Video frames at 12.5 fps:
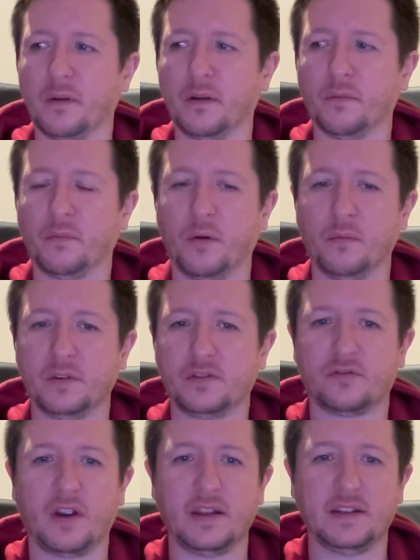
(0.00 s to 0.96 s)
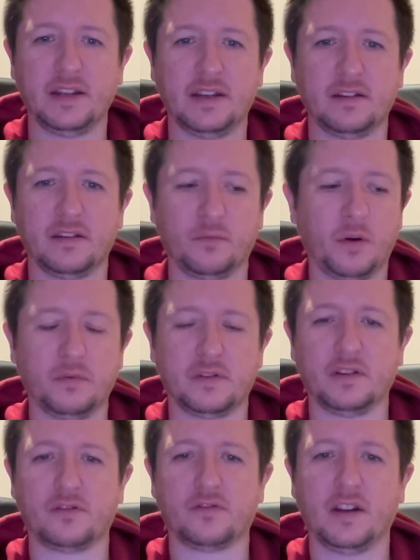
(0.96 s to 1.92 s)
what was trendy and what
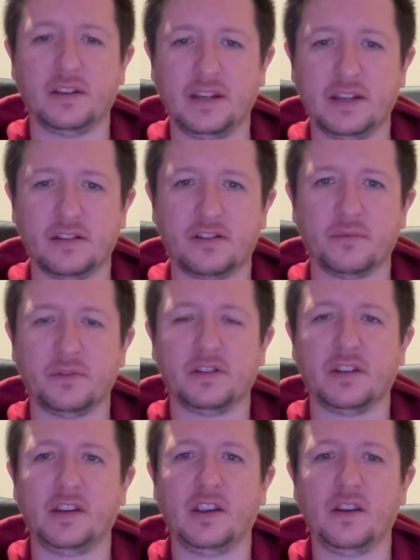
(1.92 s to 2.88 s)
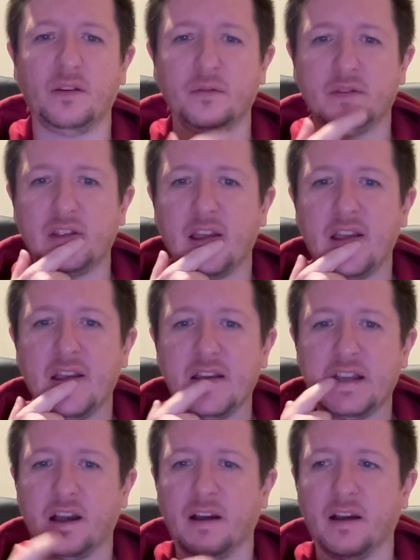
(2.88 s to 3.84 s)
was the trendy instrument to use
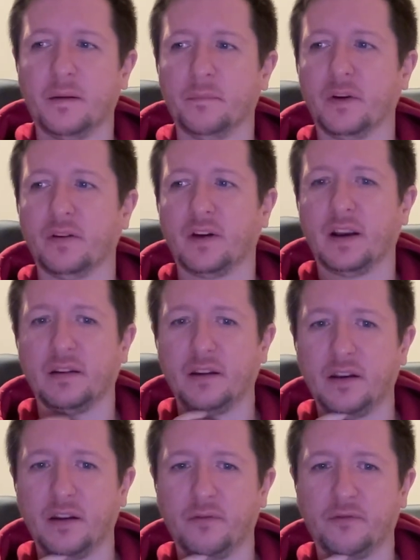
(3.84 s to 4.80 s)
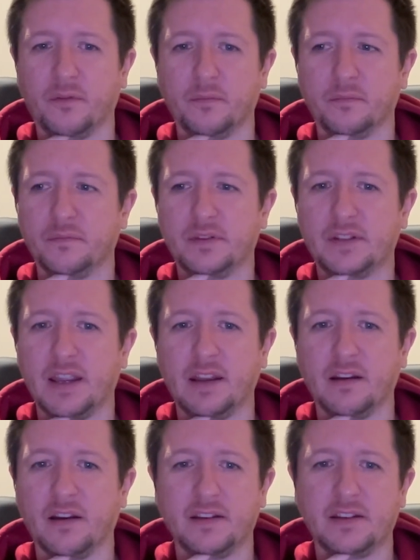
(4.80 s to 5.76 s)
around from
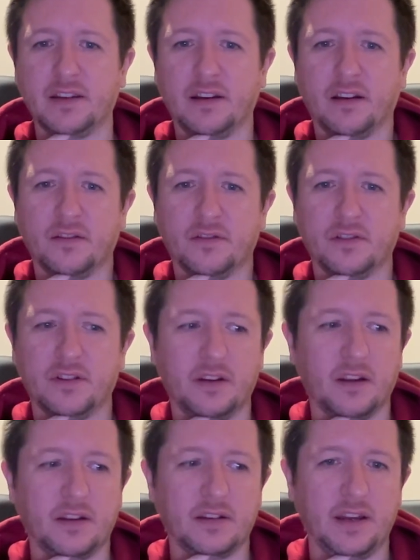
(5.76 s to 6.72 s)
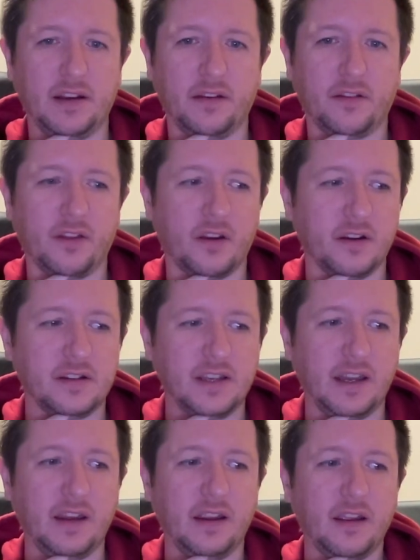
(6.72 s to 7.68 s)
say 1900 to
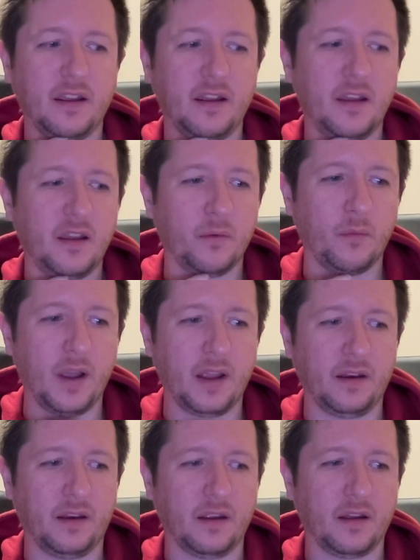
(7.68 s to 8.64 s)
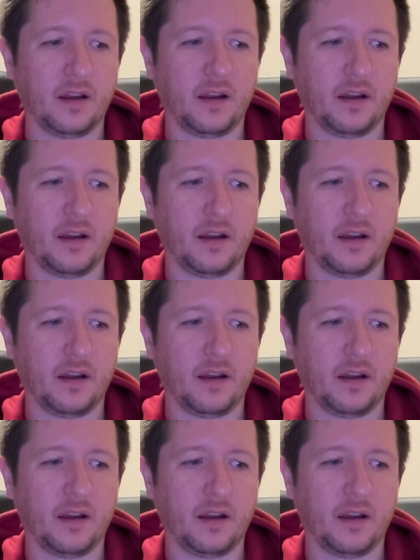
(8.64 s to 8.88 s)
1930, when